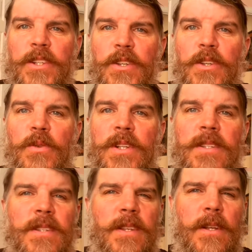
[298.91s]
do you
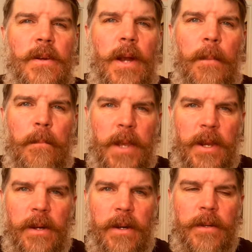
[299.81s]
consider a
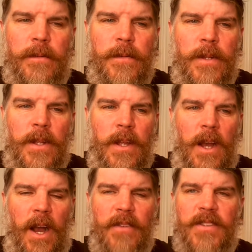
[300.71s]
beard?
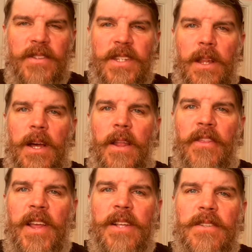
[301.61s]
I've seen a lot of
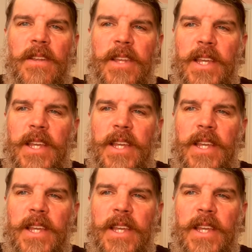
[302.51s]
things on the